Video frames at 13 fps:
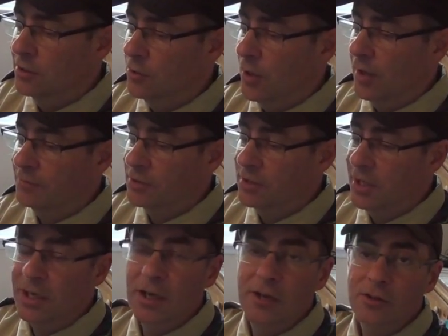you have to
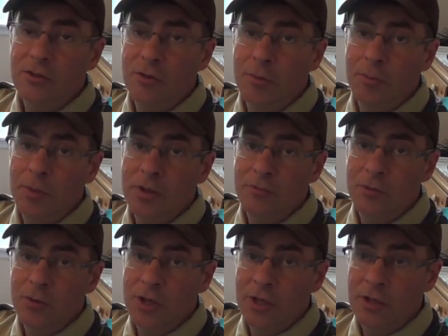take on the trip, but if
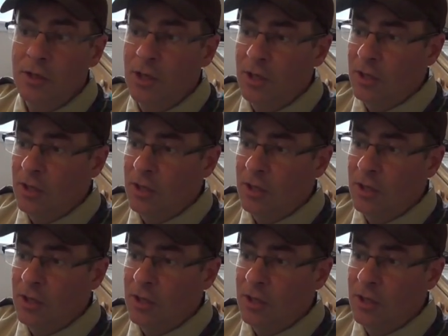you can